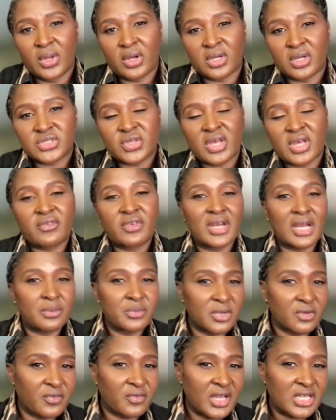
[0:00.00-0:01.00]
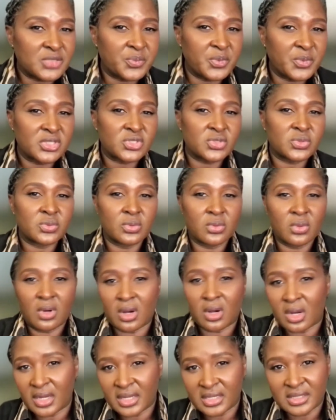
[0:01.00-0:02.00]
We also have a number of experts who
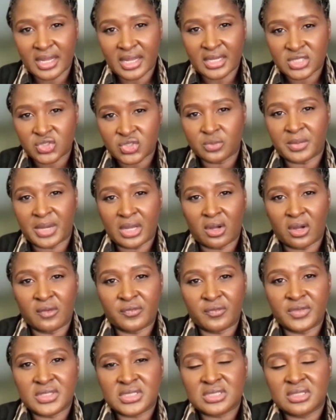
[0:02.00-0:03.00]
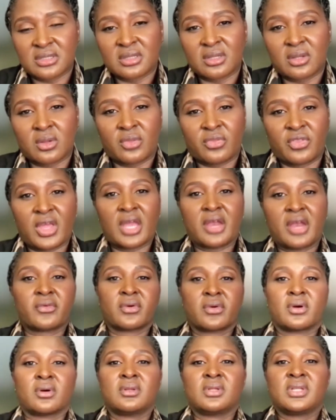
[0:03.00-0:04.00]
are attached to my office, and their
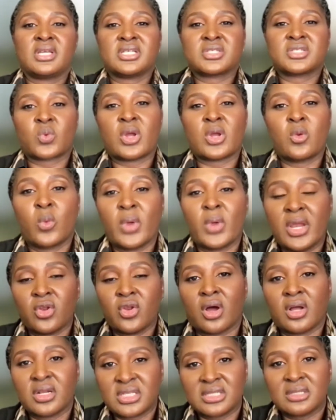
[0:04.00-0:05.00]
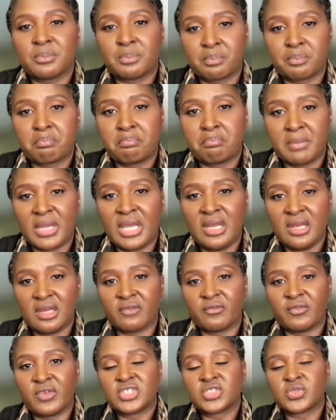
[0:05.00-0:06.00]
role is when we're not
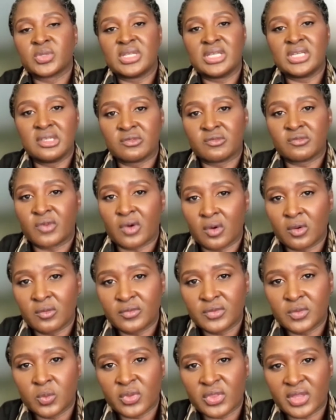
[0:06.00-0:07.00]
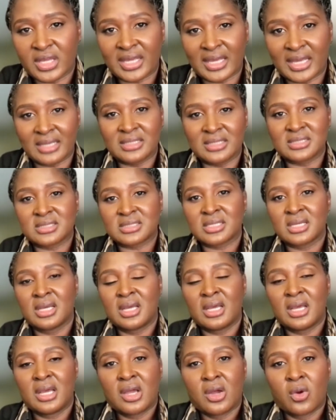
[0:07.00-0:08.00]
individually involved with a case,
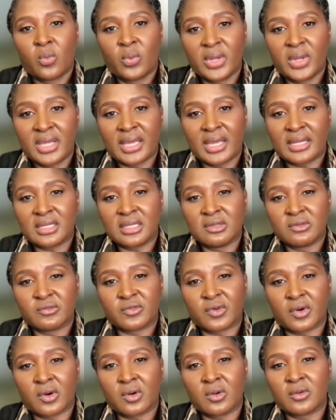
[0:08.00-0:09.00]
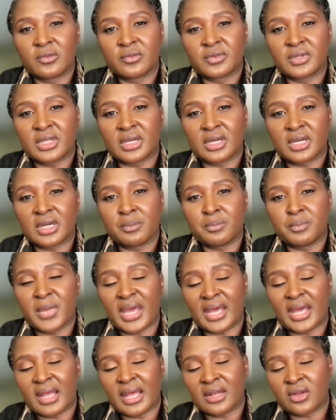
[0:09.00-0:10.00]
we get involved um,
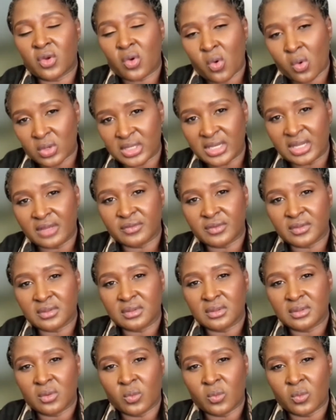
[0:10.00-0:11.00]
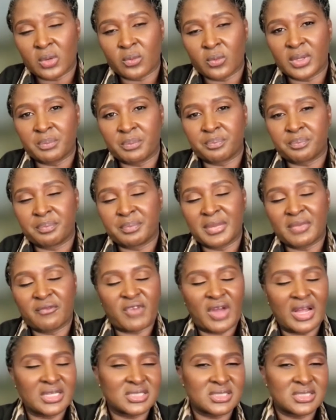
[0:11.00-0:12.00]
at court level where we
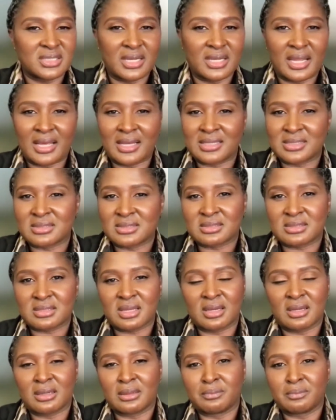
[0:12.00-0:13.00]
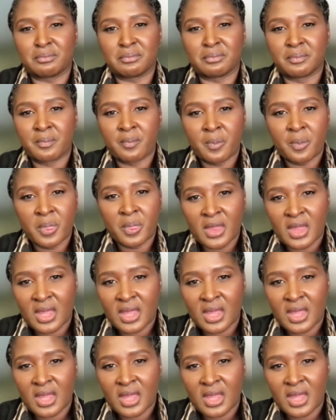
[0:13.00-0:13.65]
function as um,